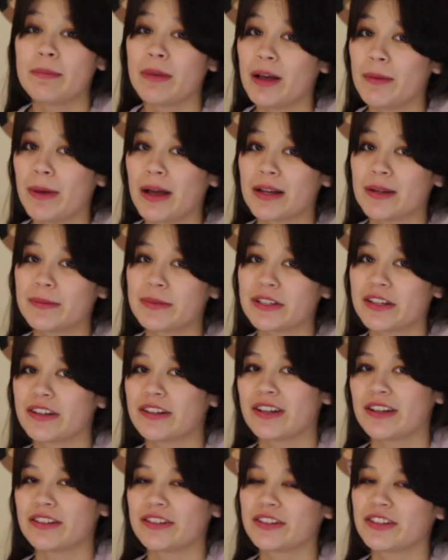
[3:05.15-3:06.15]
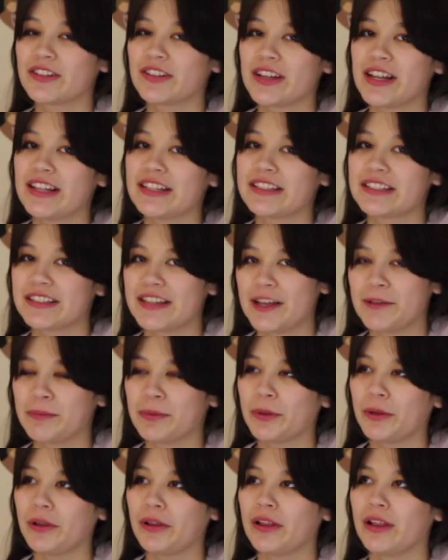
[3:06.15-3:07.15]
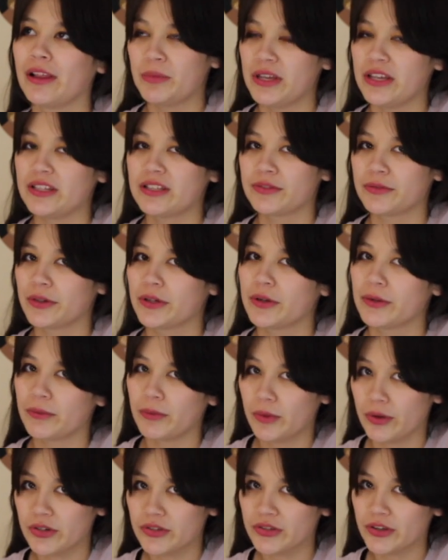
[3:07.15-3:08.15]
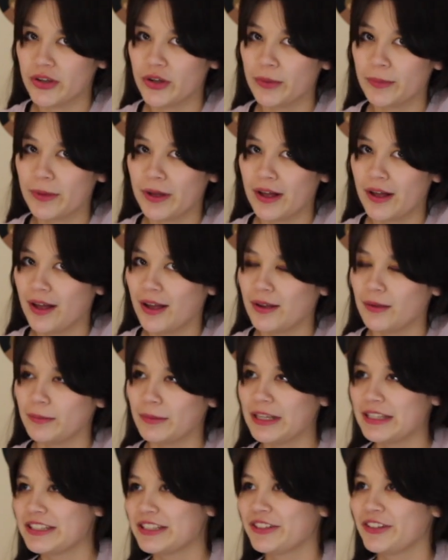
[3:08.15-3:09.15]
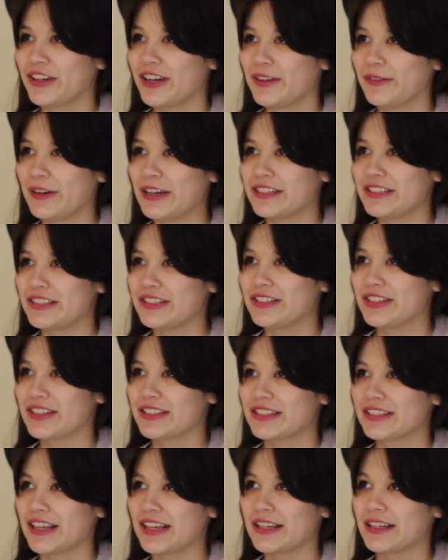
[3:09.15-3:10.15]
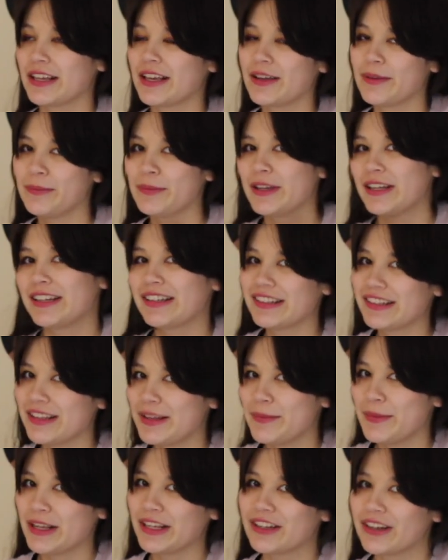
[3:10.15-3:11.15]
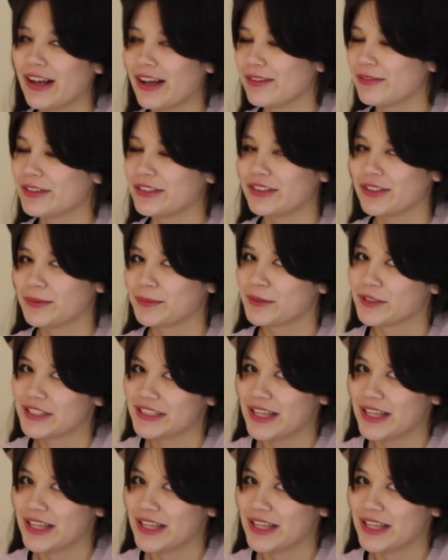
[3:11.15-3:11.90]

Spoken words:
Bell bottoms are another great staple piece for your wardrobe. It's a great way to just immediately make your outfit look more